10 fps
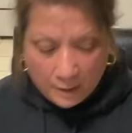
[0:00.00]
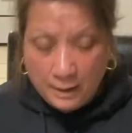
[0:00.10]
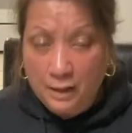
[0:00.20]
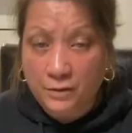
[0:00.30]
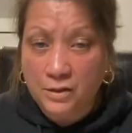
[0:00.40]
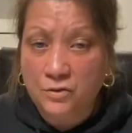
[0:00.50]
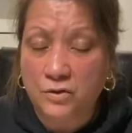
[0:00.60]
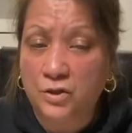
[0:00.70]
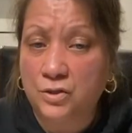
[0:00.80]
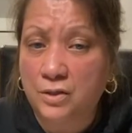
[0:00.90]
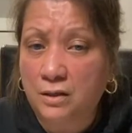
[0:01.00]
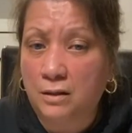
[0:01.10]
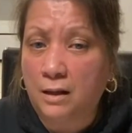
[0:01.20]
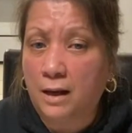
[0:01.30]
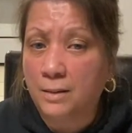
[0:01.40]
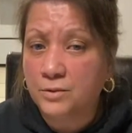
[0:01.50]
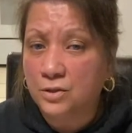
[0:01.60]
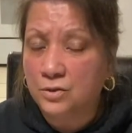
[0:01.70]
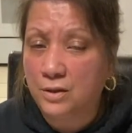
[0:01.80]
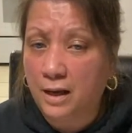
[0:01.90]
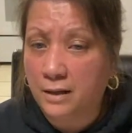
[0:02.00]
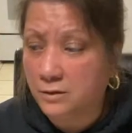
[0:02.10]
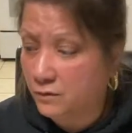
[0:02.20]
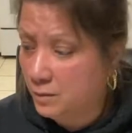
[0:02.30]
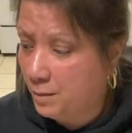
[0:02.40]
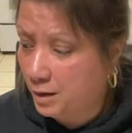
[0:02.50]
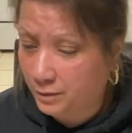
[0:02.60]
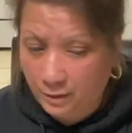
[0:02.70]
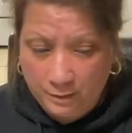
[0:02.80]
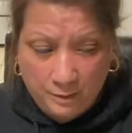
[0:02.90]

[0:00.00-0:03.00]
Now these are just the collabs until the end of the month.